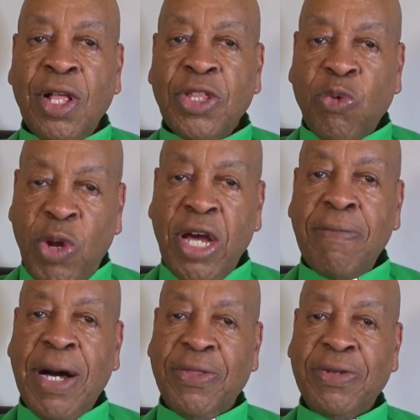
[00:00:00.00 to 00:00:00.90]
The real
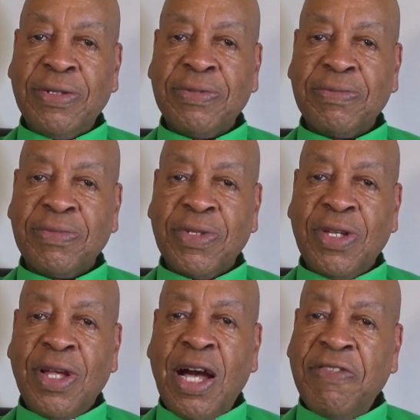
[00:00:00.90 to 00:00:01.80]
mother
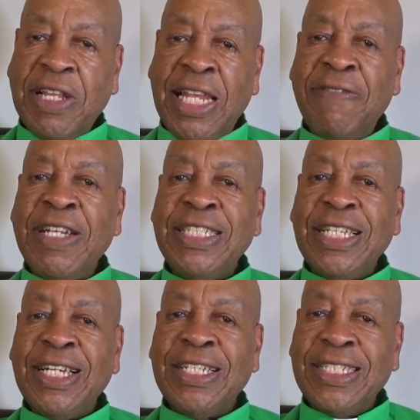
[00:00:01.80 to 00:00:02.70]
of the living
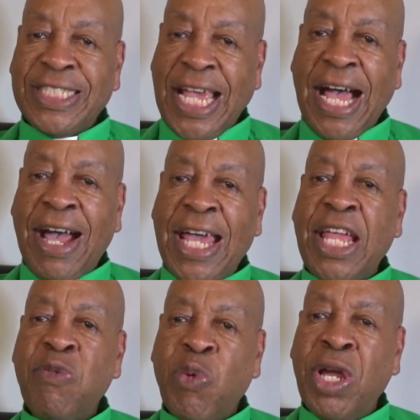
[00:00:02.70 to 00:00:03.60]
child had
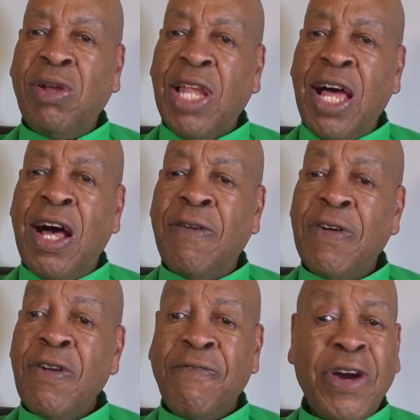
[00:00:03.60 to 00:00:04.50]
a real love
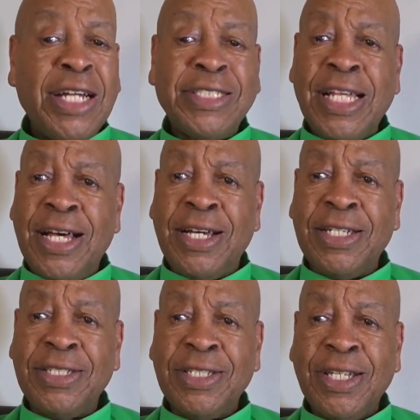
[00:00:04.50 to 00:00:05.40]
for her son.
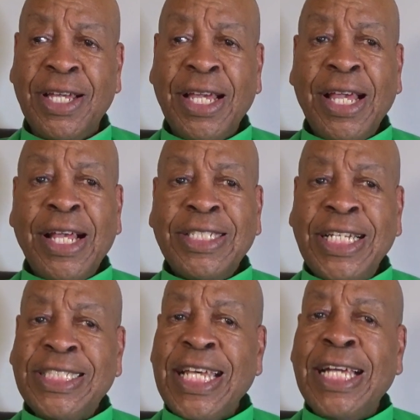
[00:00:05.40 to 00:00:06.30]
She
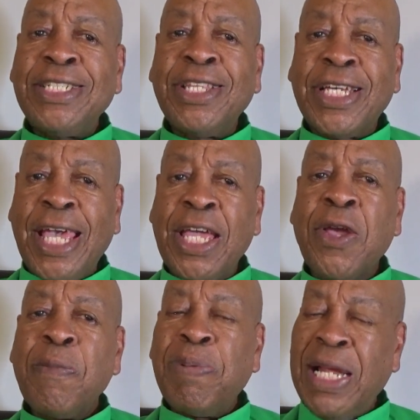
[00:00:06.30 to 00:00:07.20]
said to the king,
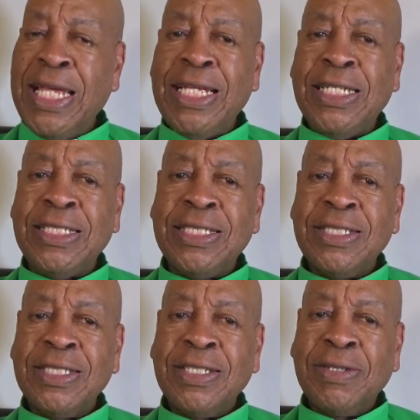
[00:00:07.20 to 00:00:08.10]
Please,
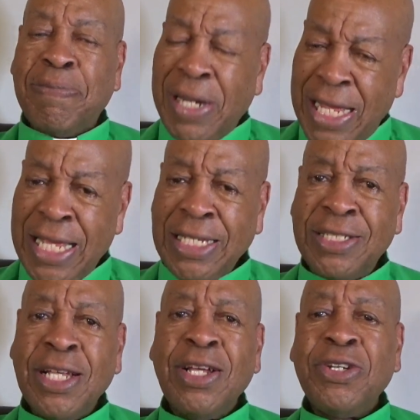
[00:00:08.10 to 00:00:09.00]

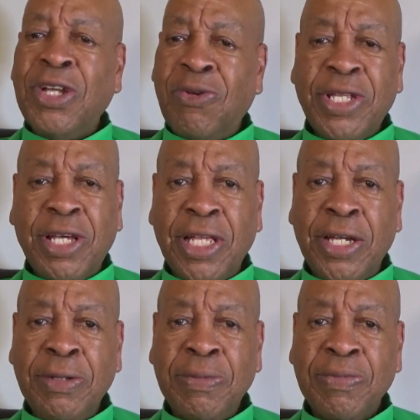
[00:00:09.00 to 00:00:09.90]
please don't kill
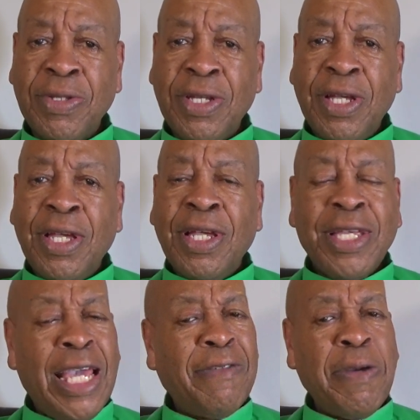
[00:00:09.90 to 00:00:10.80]
him.
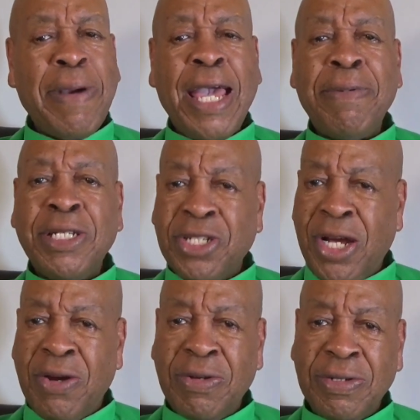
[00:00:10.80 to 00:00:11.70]
Give the baby to
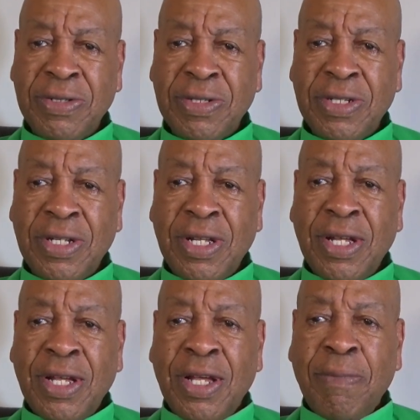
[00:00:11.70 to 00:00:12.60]
her.
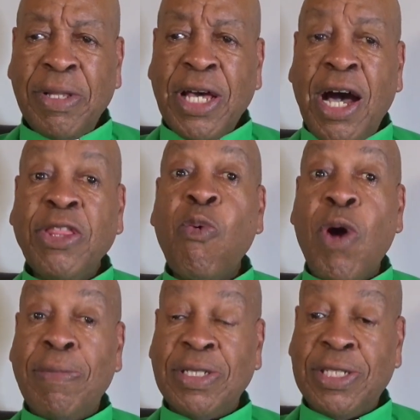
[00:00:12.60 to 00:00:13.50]
But the other
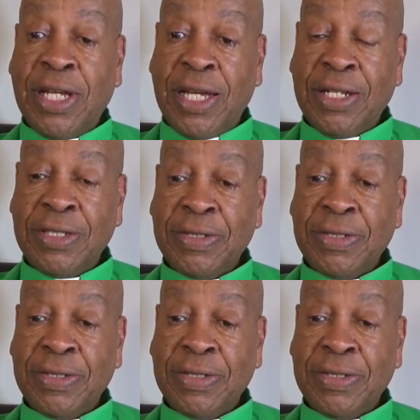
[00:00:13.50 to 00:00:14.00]
woman said,